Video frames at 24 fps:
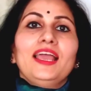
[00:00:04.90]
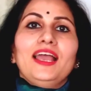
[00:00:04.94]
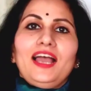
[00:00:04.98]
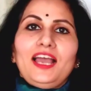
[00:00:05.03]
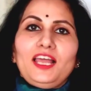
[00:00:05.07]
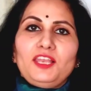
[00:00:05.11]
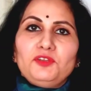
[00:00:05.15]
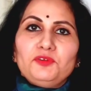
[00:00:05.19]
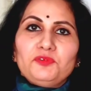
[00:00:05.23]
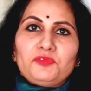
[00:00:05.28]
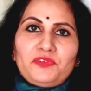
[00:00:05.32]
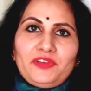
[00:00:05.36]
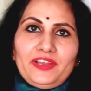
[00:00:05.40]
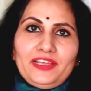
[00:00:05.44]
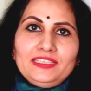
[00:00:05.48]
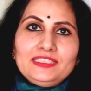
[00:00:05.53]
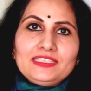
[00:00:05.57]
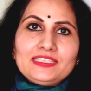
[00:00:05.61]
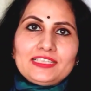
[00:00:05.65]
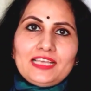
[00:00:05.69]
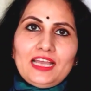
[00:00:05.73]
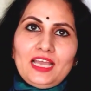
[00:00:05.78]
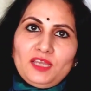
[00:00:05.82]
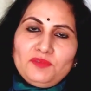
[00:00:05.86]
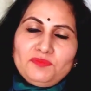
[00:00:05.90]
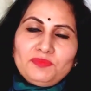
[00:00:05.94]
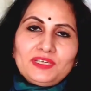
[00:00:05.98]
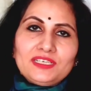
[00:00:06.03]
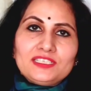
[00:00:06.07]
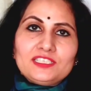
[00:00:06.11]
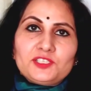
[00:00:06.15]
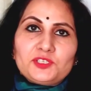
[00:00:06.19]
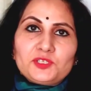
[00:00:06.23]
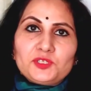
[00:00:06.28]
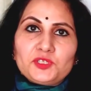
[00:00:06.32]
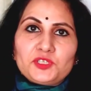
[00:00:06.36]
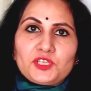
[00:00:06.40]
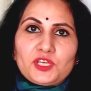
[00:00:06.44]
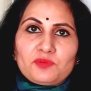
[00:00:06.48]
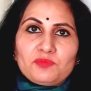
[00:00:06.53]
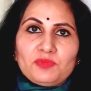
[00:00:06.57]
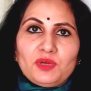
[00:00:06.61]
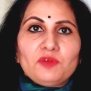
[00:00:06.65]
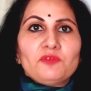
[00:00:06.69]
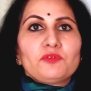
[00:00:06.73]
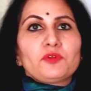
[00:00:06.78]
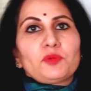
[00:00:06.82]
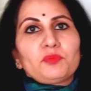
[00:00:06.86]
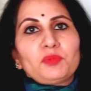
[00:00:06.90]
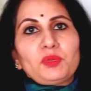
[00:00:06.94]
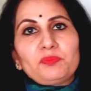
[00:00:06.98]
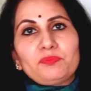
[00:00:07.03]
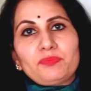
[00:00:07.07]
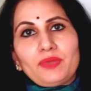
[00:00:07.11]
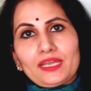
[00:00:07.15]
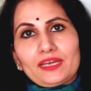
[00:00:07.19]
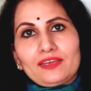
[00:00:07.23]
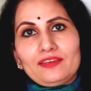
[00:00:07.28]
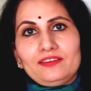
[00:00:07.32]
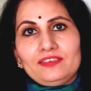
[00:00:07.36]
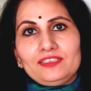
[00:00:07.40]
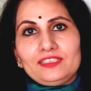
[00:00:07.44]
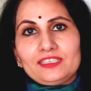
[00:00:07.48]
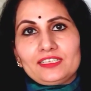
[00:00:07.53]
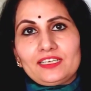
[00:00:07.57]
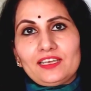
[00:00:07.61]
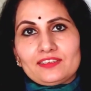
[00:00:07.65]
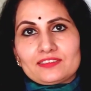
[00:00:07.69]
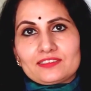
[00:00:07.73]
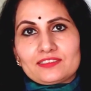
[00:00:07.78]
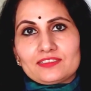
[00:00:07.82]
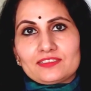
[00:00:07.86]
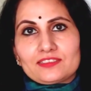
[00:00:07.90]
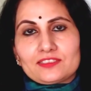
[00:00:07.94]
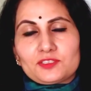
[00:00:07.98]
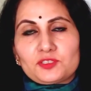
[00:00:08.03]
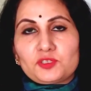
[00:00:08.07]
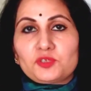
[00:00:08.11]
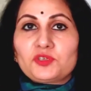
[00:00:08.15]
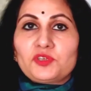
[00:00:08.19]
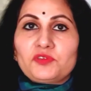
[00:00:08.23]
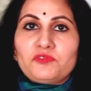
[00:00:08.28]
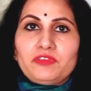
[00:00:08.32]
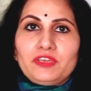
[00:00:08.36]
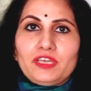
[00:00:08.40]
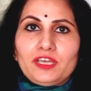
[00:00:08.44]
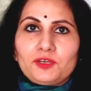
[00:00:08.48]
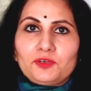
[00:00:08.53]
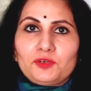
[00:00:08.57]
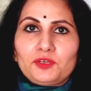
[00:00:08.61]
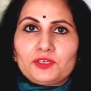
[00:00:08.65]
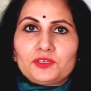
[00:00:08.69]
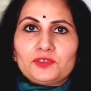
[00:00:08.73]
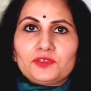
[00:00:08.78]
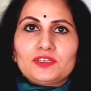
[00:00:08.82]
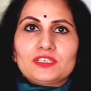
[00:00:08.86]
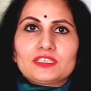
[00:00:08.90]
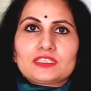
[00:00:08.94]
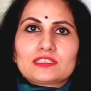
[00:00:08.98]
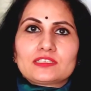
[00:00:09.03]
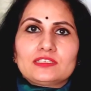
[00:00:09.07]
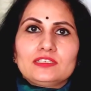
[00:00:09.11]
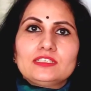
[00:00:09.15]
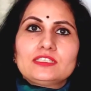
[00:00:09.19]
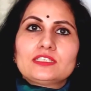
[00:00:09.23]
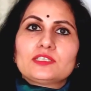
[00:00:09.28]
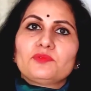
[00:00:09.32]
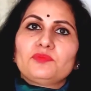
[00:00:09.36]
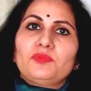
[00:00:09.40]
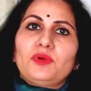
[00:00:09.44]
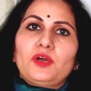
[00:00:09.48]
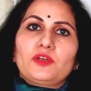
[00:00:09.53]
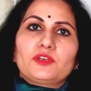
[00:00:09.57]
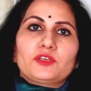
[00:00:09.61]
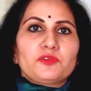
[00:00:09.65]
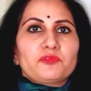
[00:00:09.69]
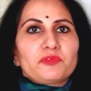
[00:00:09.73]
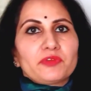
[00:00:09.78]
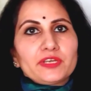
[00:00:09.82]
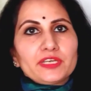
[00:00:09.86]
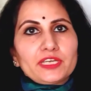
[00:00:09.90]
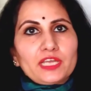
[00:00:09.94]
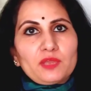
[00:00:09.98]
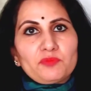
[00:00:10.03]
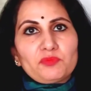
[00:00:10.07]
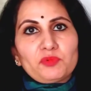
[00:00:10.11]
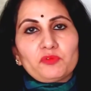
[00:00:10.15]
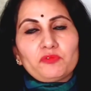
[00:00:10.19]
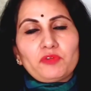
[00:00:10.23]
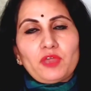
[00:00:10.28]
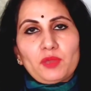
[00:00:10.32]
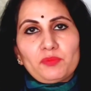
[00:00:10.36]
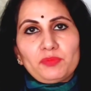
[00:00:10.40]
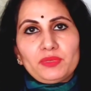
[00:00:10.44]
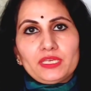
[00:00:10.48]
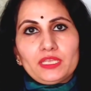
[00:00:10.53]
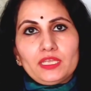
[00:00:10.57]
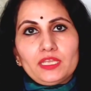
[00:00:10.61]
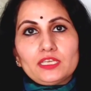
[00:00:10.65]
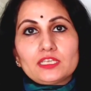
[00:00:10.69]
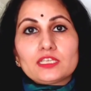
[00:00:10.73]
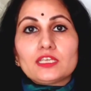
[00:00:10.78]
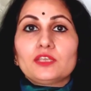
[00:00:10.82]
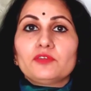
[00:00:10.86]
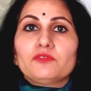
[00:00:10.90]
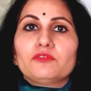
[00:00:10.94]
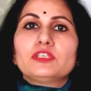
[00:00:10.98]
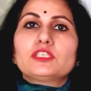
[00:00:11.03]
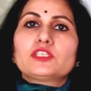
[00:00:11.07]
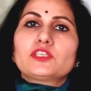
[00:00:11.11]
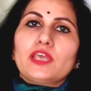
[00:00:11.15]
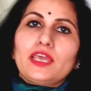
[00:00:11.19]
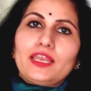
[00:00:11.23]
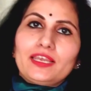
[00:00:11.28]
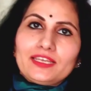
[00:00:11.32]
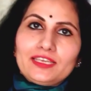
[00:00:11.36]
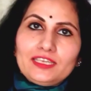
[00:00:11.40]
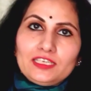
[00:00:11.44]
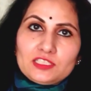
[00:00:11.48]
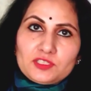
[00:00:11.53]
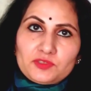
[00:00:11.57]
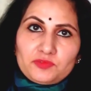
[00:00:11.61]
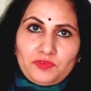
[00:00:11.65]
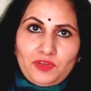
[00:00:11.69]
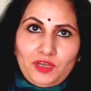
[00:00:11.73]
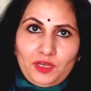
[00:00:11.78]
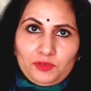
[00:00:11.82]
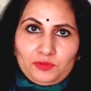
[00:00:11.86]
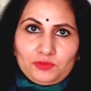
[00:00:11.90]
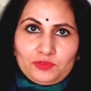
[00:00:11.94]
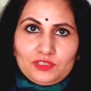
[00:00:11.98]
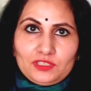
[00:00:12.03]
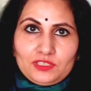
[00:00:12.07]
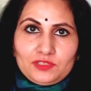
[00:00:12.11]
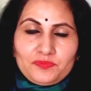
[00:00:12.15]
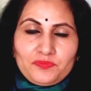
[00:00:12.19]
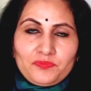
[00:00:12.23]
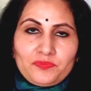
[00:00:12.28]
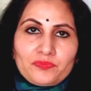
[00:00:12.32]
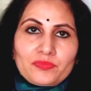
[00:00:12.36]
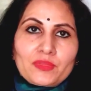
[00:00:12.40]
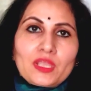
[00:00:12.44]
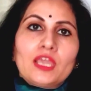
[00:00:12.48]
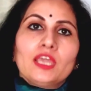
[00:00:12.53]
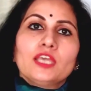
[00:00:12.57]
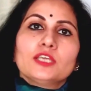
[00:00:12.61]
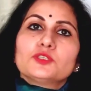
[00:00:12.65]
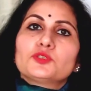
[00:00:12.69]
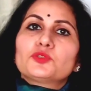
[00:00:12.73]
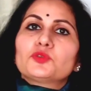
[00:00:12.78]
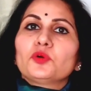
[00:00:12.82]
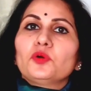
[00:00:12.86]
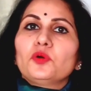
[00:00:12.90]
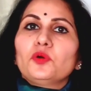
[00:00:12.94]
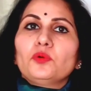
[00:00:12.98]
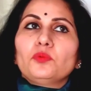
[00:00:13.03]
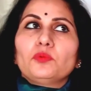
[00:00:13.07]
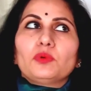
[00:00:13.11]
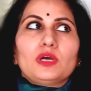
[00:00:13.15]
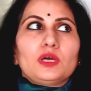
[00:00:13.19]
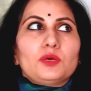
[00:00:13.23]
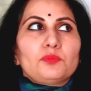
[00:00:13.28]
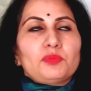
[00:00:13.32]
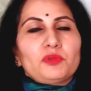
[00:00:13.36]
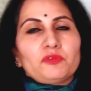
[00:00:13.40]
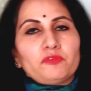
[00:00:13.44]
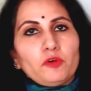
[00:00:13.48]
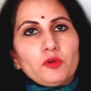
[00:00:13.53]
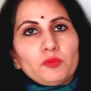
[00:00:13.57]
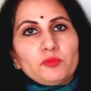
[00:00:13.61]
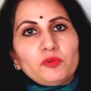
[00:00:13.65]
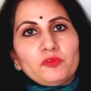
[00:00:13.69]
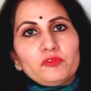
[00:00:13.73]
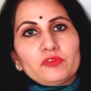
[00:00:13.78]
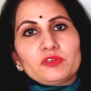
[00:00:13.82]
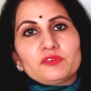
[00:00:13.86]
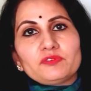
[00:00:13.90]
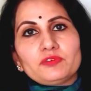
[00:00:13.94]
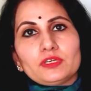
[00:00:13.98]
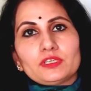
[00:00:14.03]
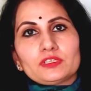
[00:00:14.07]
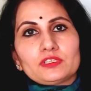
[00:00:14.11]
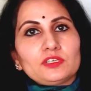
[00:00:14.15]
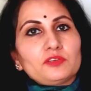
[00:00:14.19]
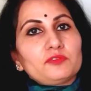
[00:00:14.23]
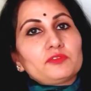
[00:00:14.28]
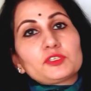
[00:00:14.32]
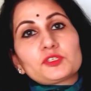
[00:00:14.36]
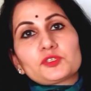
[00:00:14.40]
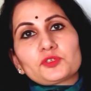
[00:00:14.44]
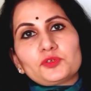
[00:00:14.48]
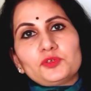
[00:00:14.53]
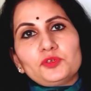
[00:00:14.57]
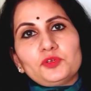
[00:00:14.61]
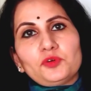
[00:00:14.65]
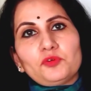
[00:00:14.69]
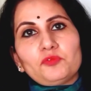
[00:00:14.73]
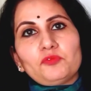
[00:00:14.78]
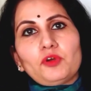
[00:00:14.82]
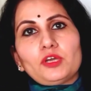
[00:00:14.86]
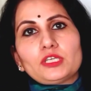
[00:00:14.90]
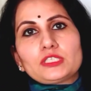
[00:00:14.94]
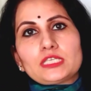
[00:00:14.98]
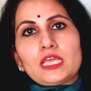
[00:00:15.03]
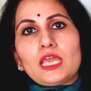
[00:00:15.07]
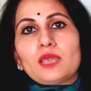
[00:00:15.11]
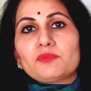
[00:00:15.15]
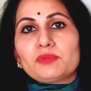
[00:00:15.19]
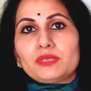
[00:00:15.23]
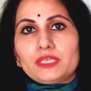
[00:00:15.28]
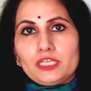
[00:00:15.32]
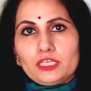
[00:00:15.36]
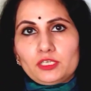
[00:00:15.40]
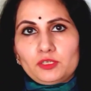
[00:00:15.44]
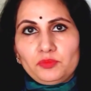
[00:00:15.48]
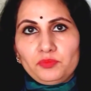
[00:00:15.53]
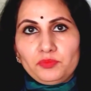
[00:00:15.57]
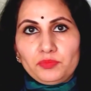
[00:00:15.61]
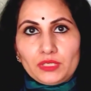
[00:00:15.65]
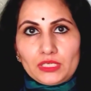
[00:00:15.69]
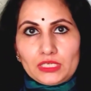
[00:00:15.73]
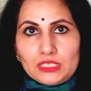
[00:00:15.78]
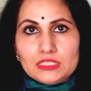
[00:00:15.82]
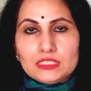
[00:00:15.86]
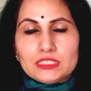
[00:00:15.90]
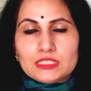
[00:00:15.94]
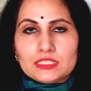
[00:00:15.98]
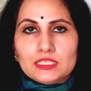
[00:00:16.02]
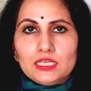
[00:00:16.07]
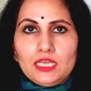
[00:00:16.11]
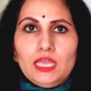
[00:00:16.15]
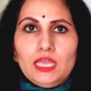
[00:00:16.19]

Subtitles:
Hello friends, I am Kanchan Sharma from Impactlearning classes. Today we are going to discuss about different type of habitat in which algae is found. So before moving further, we should know what habitat means.